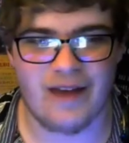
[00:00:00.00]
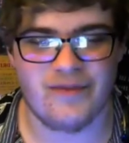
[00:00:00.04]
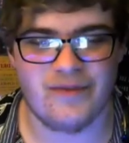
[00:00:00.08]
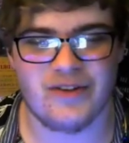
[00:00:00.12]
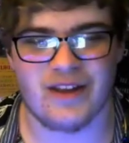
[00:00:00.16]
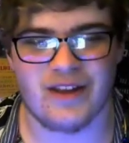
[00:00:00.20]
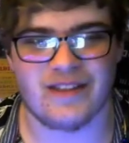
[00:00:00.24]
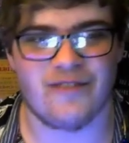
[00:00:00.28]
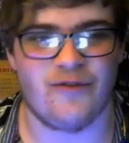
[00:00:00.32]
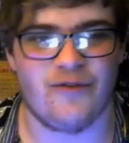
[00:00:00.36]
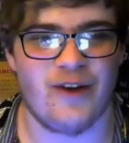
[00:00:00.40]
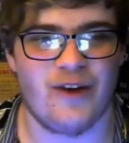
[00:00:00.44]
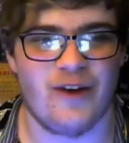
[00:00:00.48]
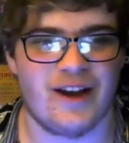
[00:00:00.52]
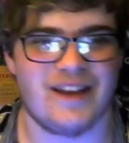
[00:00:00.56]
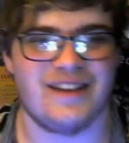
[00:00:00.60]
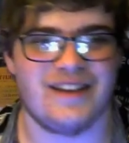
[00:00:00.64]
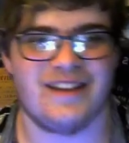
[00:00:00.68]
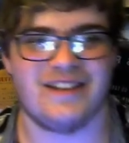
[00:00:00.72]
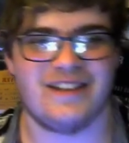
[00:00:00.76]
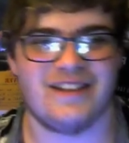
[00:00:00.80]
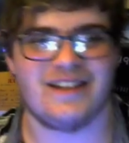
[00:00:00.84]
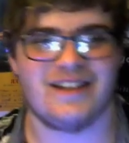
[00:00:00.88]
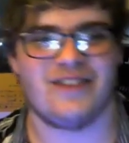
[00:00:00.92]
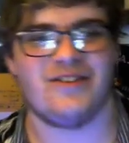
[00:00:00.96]
You got the fucking
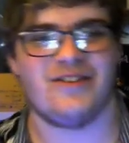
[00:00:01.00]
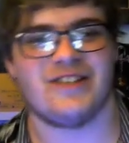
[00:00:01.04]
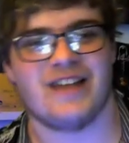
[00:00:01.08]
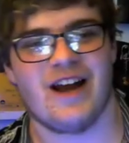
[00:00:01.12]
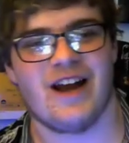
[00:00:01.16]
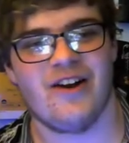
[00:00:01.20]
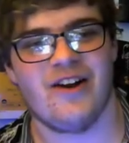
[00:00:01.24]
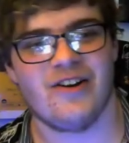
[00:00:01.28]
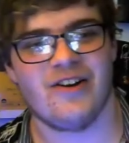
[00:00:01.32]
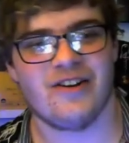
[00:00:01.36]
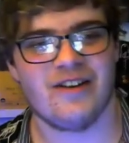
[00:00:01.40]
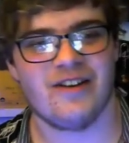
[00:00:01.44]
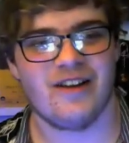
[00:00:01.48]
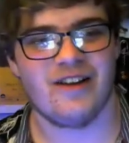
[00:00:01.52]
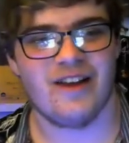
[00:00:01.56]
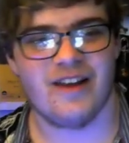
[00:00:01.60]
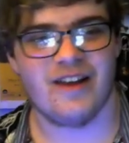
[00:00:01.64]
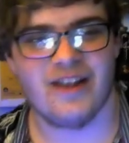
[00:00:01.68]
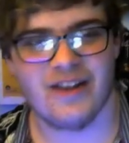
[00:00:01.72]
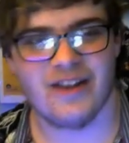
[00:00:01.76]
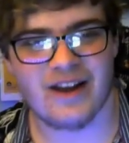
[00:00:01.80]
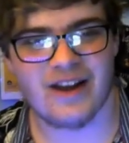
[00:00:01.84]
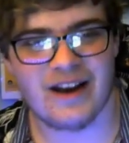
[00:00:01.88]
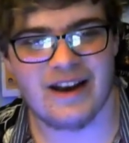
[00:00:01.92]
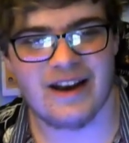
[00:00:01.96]
DJ V Siren.
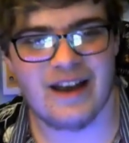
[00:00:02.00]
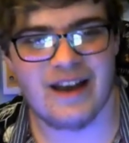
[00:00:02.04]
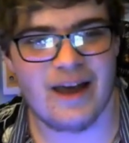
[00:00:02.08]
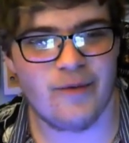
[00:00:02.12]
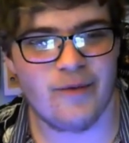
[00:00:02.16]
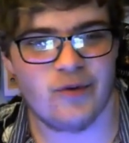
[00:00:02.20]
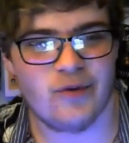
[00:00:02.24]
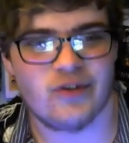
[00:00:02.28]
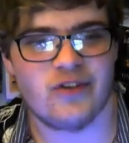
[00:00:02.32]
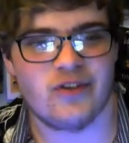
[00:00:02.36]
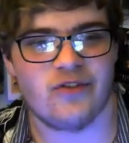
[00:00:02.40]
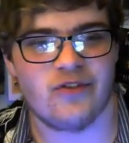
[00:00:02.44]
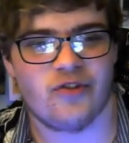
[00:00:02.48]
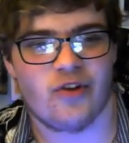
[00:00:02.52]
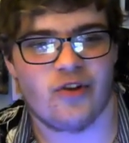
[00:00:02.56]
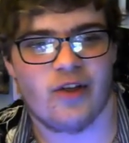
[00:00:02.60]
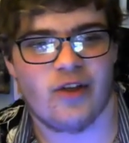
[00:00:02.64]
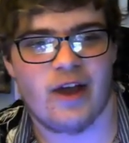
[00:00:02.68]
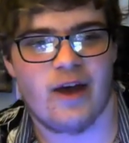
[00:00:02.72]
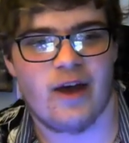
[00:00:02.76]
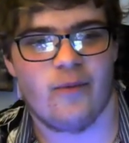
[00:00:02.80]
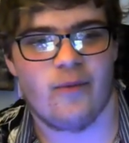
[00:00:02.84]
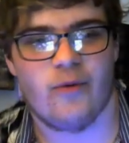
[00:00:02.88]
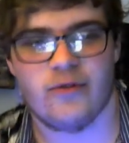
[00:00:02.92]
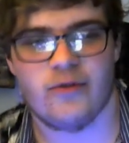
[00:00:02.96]
You got a Nemesis collab, which